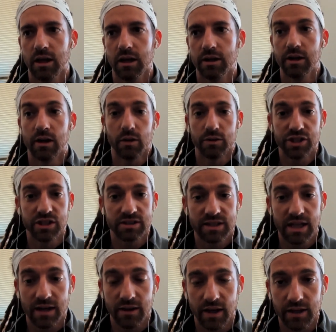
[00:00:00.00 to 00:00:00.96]
you know, she
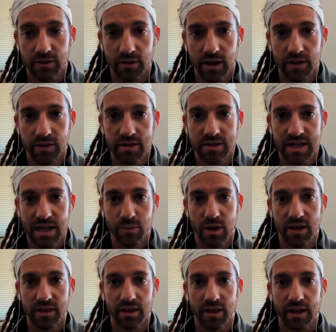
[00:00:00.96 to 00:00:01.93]
said, like, in the same
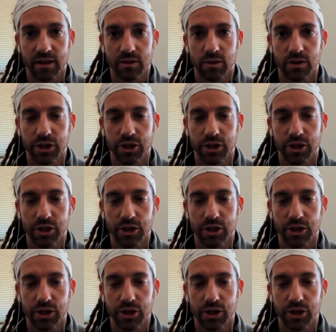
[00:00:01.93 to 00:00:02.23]
way that, like,